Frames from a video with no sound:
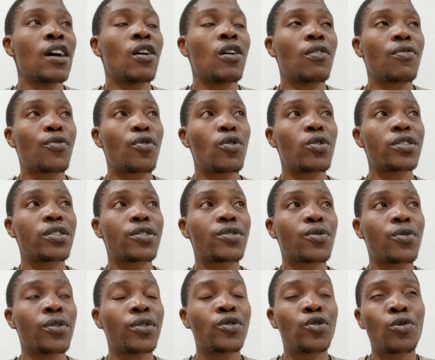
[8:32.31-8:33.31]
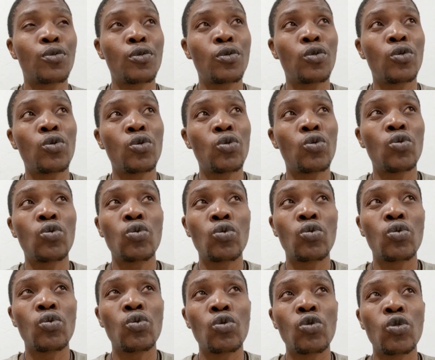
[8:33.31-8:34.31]
Of course, it's going
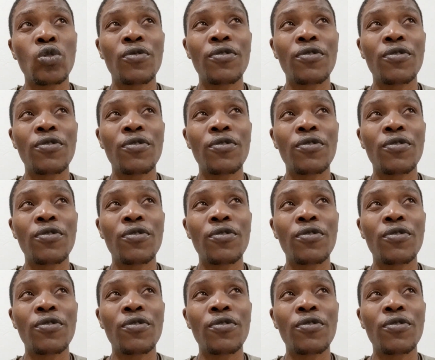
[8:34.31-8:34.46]
to,